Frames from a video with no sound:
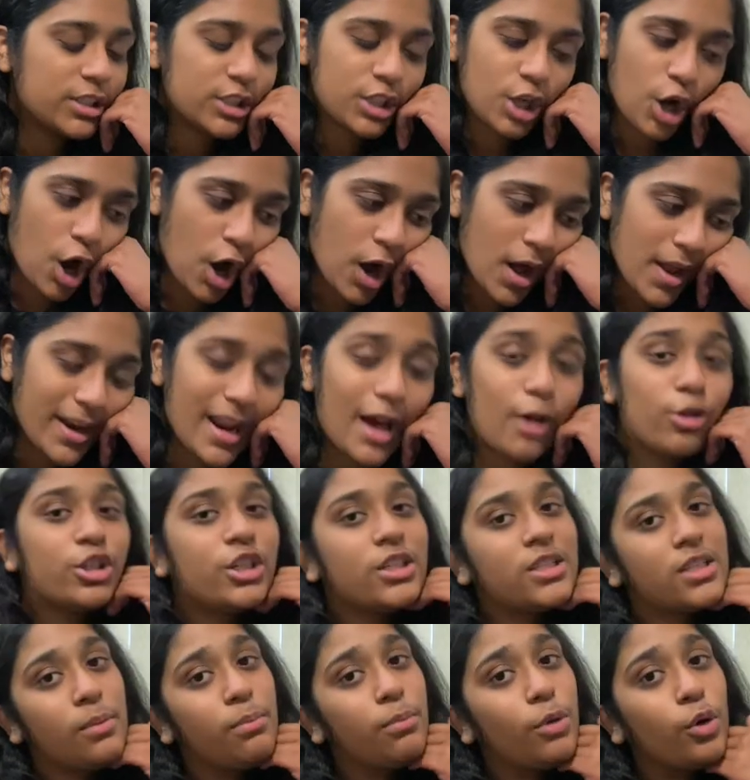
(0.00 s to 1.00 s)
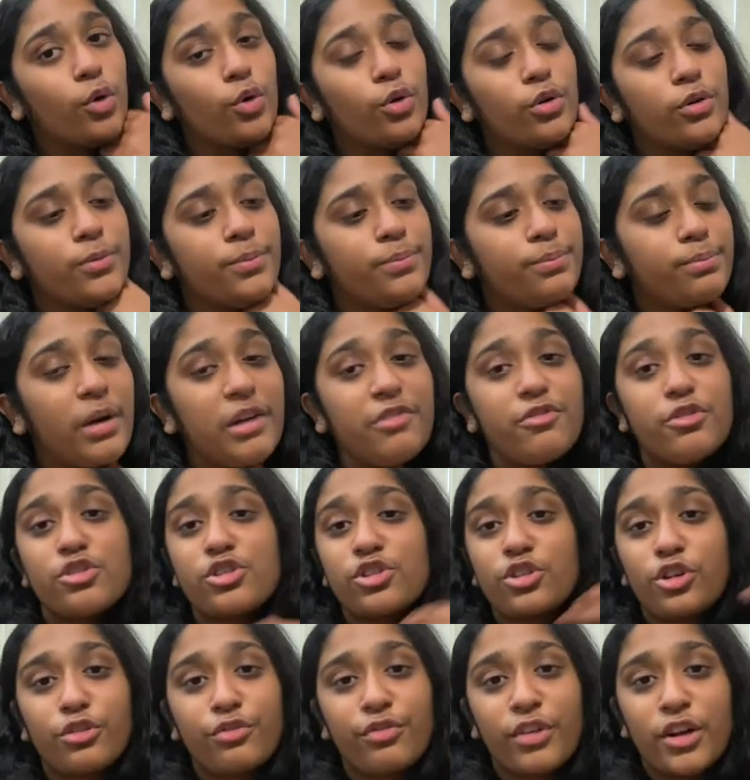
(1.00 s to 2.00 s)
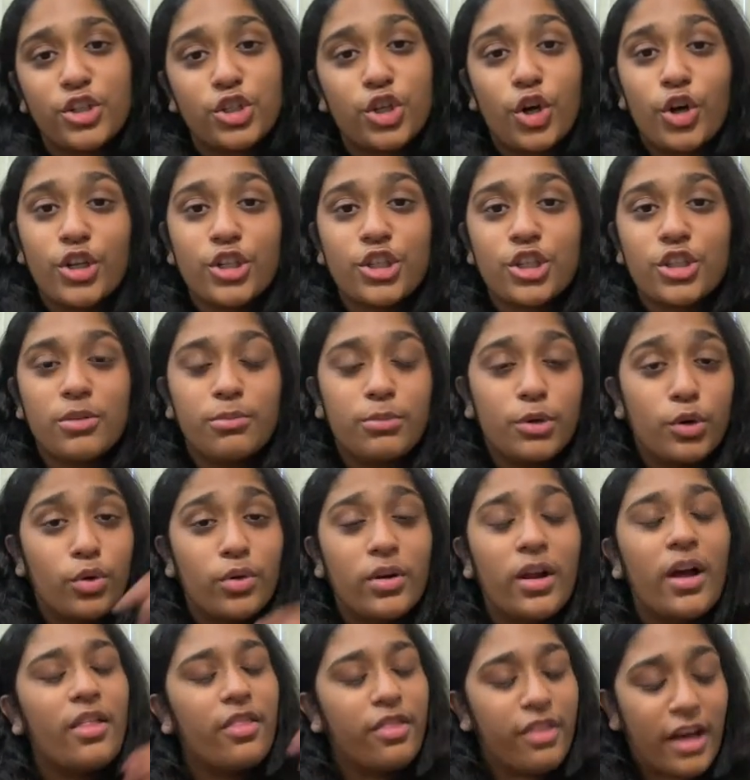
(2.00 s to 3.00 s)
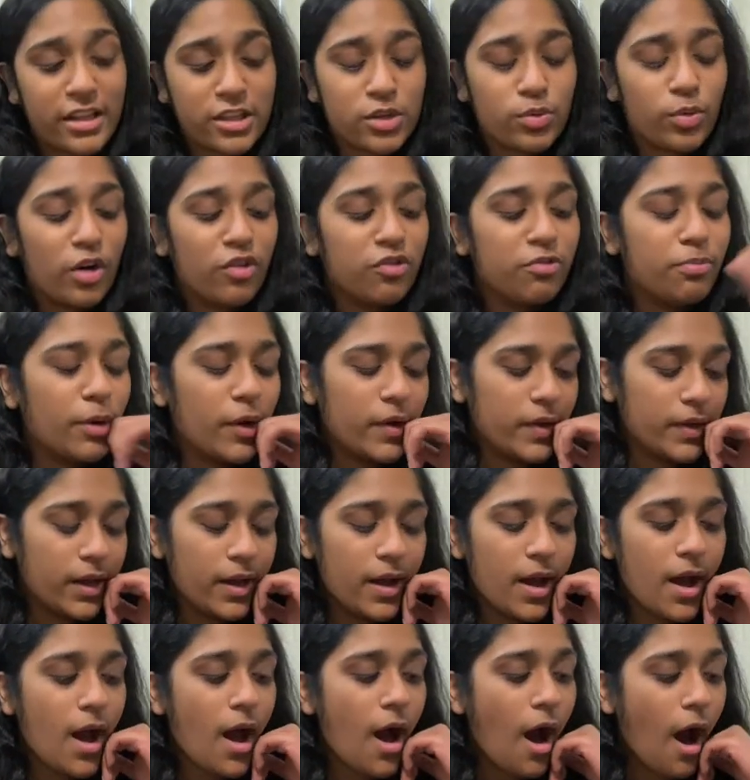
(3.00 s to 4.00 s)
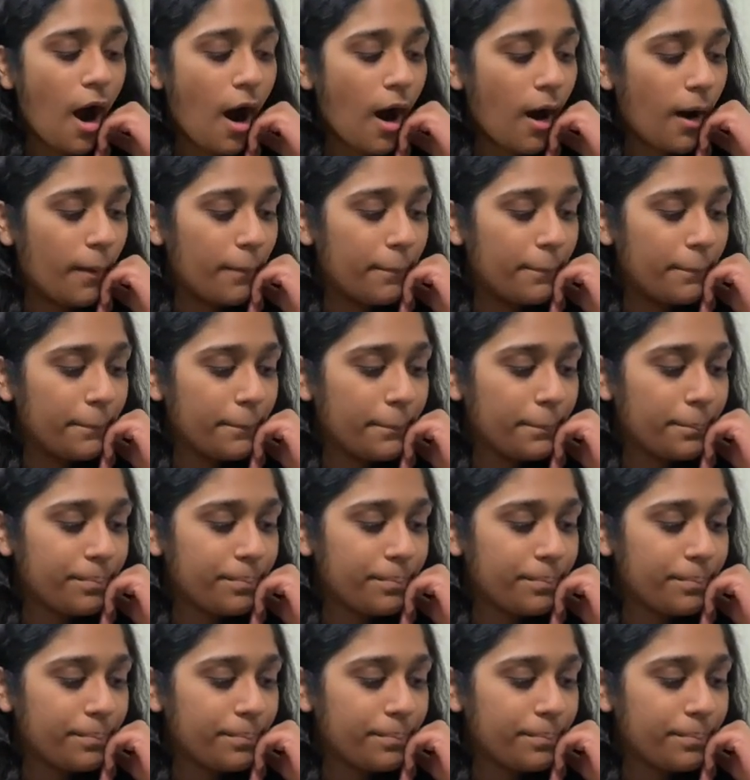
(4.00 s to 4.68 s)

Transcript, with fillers: gone now she's the moon my first girlfriend turned into the moon that's rough buddy um